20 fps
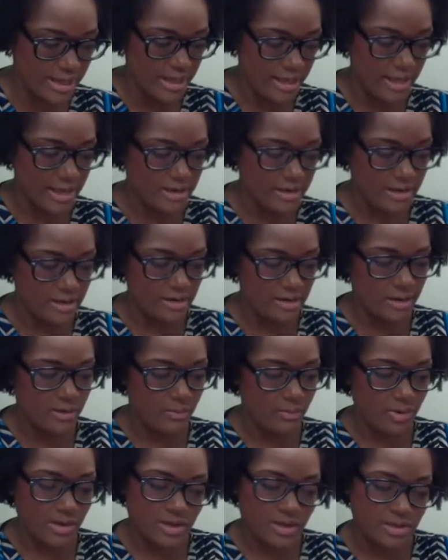And then I
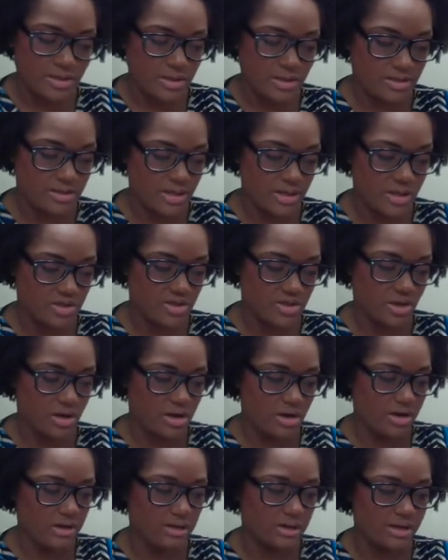wanted to touch
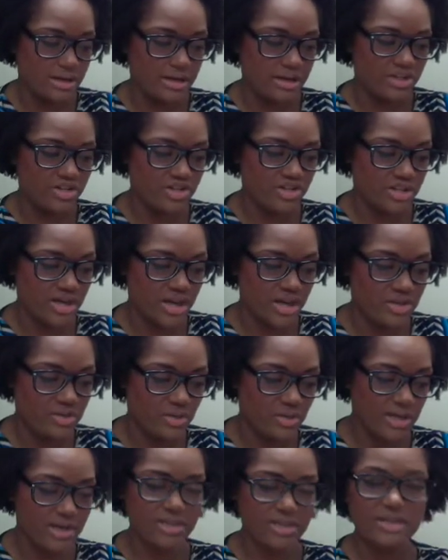on exchange
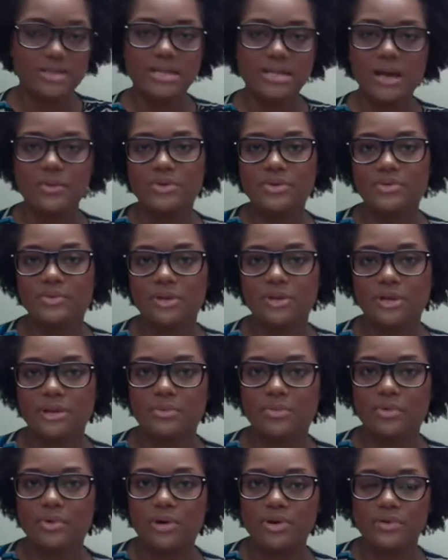rates because that was really
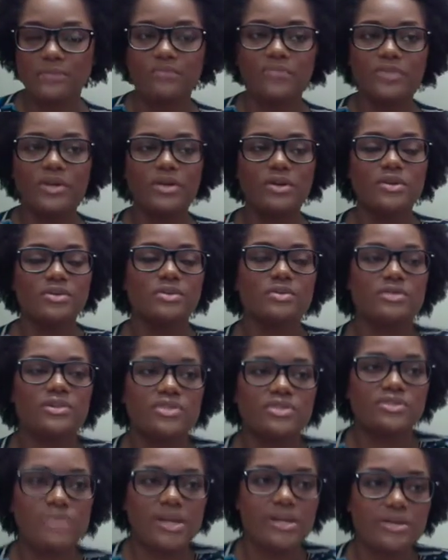important. So
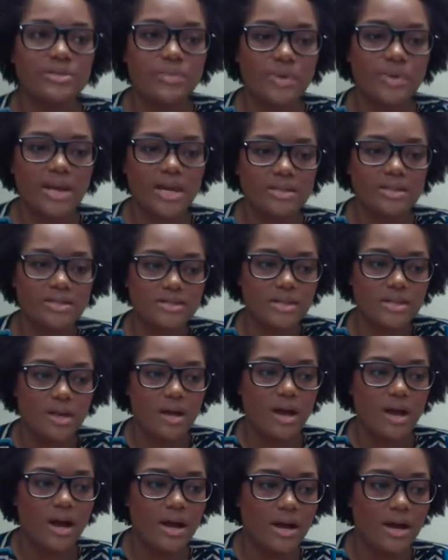exchange rates,
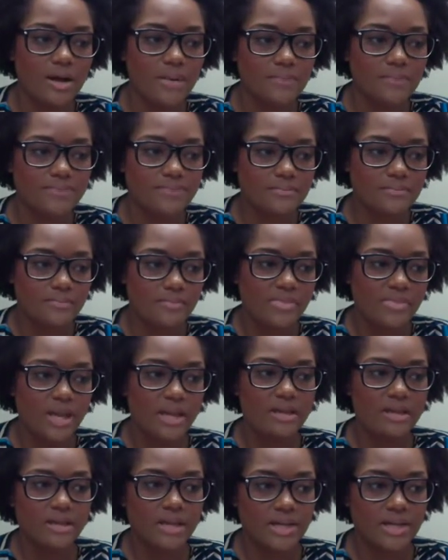
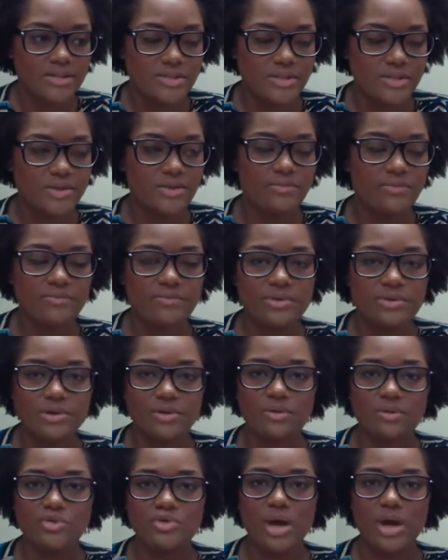unless you've
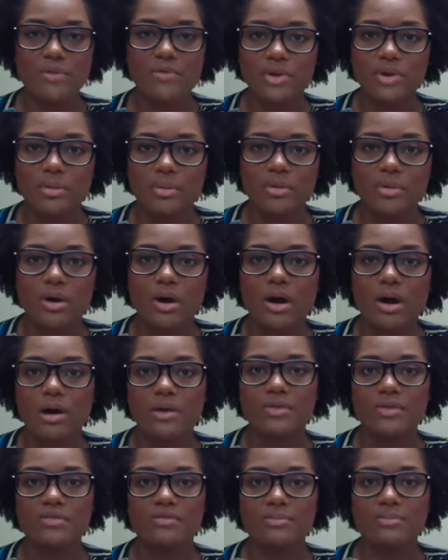traveled abroad
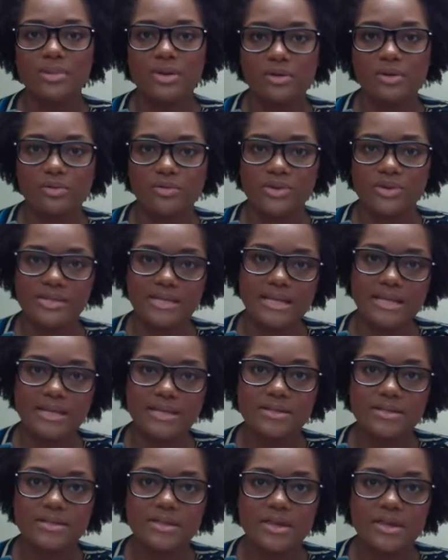or been
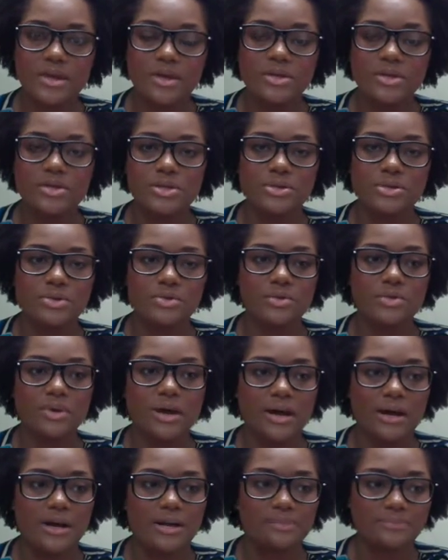overseas,
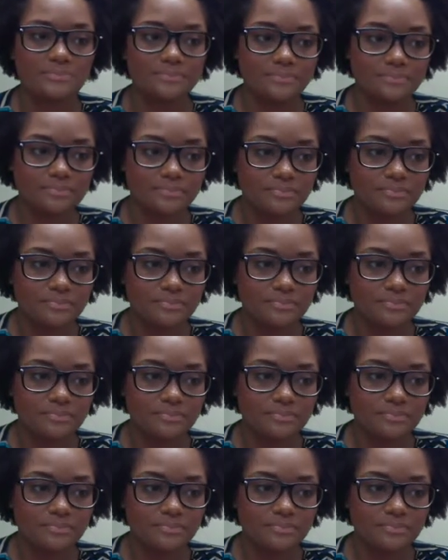the